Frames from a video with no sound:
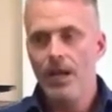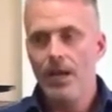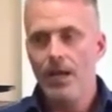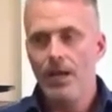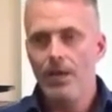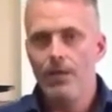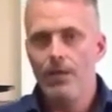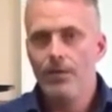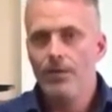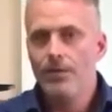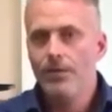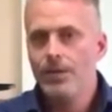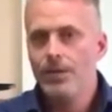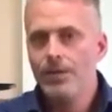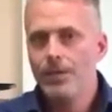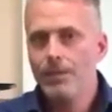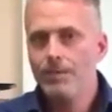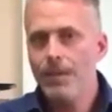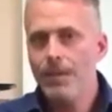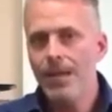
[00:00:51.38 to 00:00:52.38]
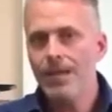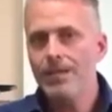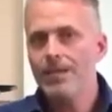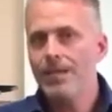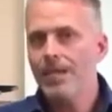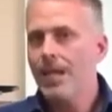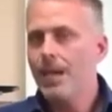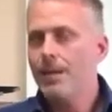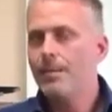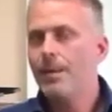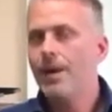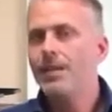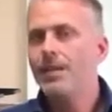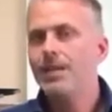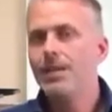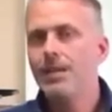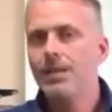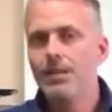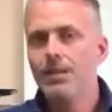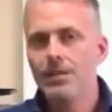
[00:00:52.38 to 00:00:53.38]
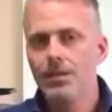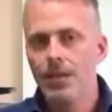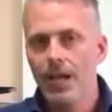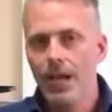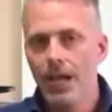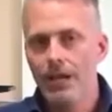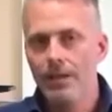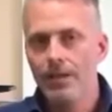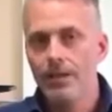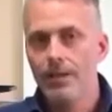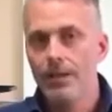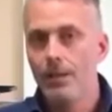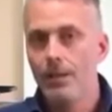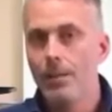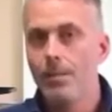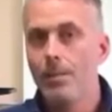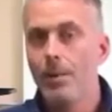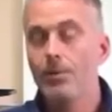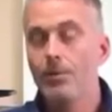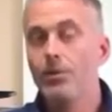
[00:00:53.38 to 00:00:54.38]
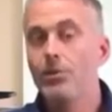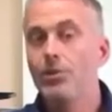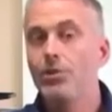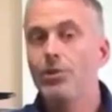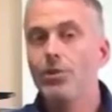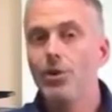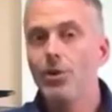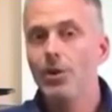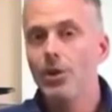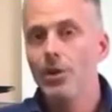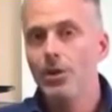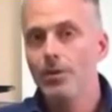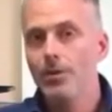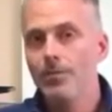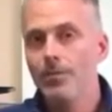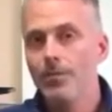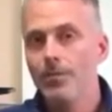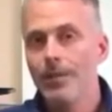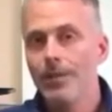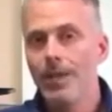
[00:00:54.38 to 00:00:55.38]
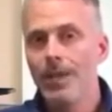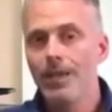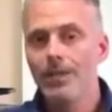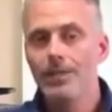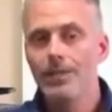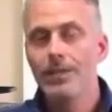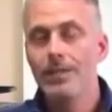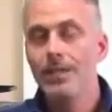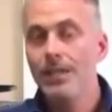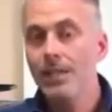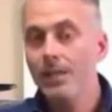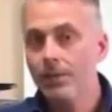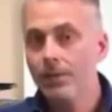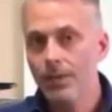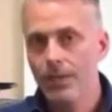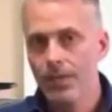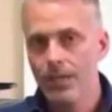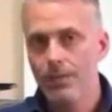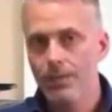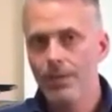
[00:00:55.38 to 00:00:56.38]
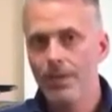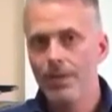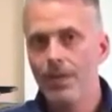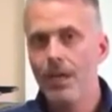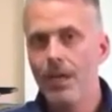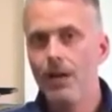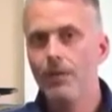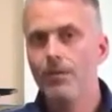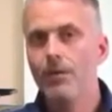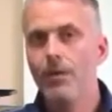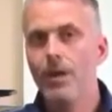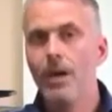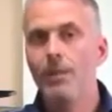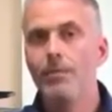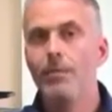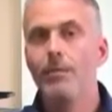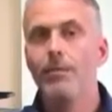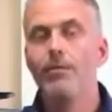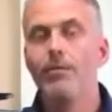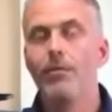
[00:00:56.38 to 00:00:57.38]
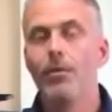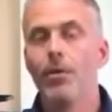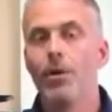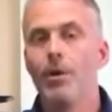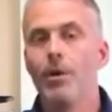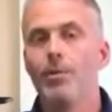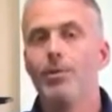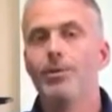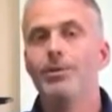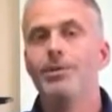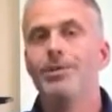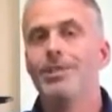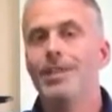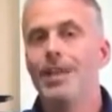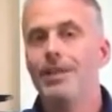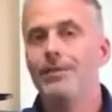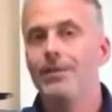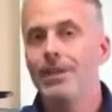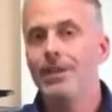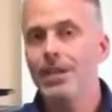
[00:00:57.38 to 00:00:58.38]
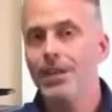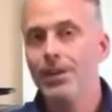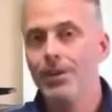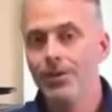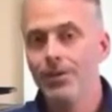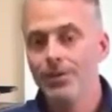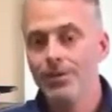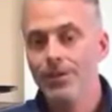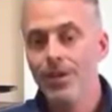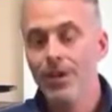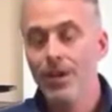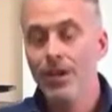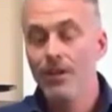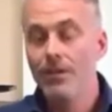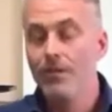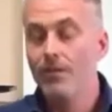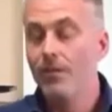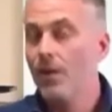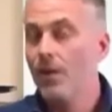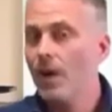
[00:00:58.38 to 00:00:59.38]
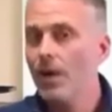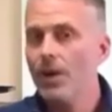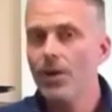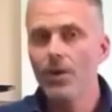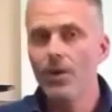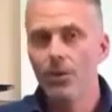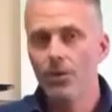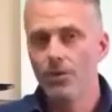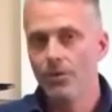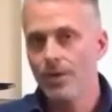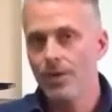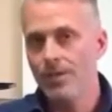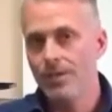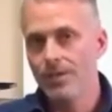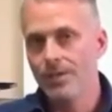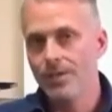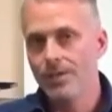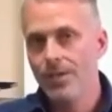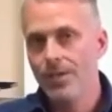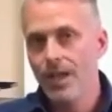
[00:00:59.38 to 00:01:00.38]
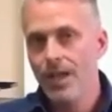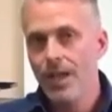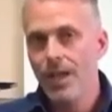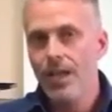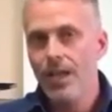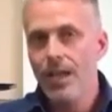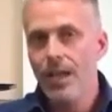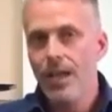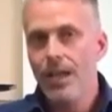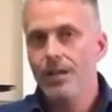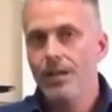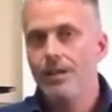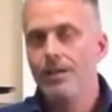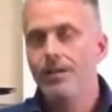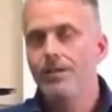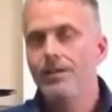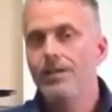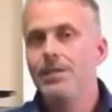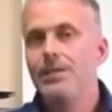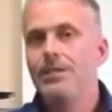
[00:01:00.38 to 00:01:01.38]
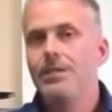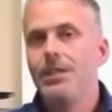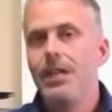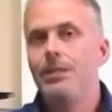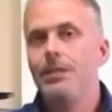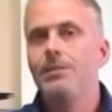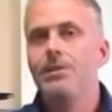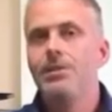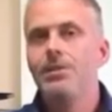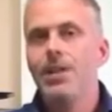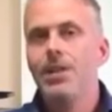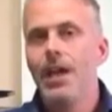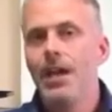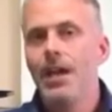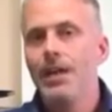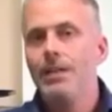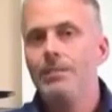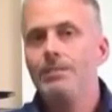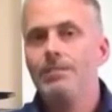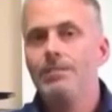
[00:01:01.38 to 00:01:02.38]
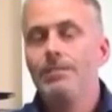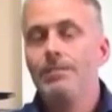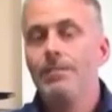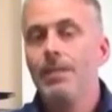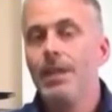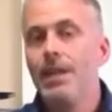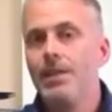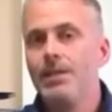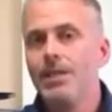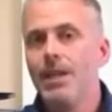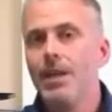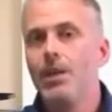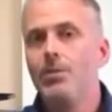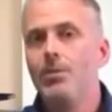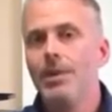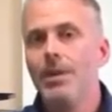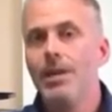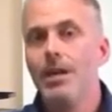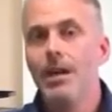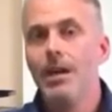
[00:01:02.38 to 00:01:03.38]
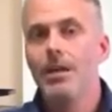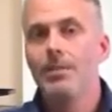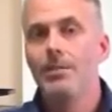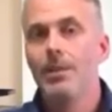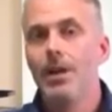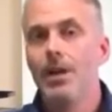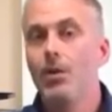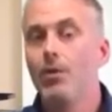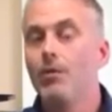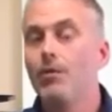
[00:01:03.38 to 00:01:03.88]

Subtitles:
Now, this amazing MIT design that I'm about to show you has literally been covered up for almost 7 years for unknown reasons. And this same design has helped me cut my